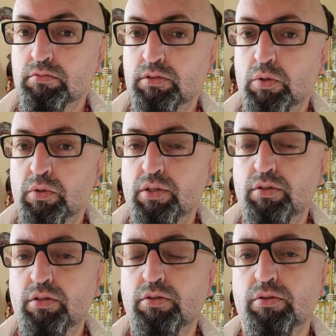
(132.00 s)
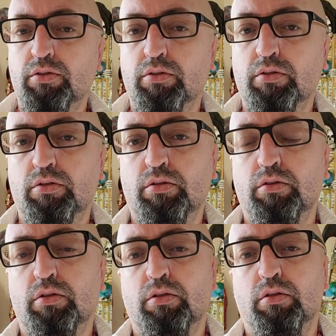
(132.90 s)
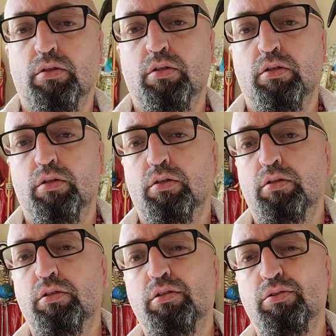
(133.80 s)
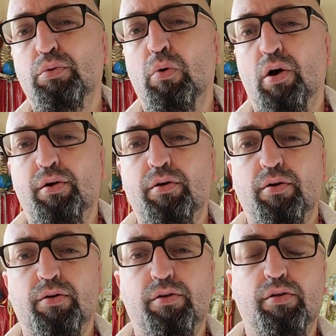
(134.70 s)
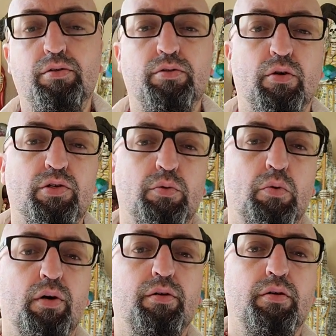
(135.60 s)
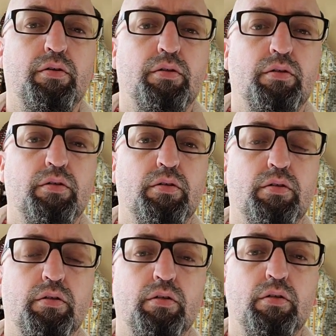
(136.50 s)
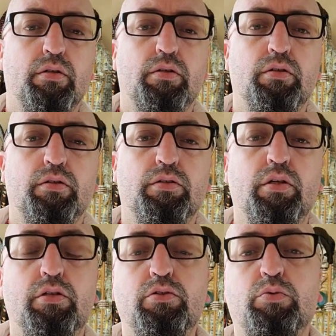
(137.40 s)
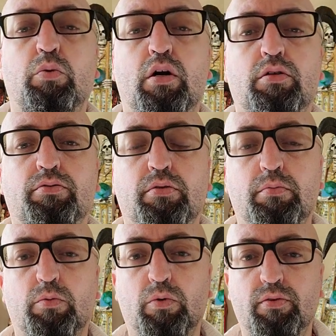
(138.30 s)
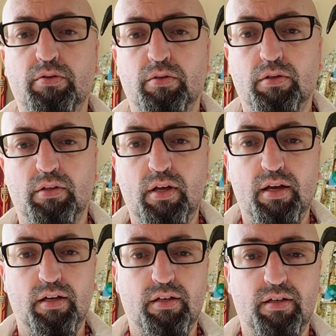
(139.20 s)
So what do you use? Do you use water? Do you use ocean water? Do you use water from a river or a lake?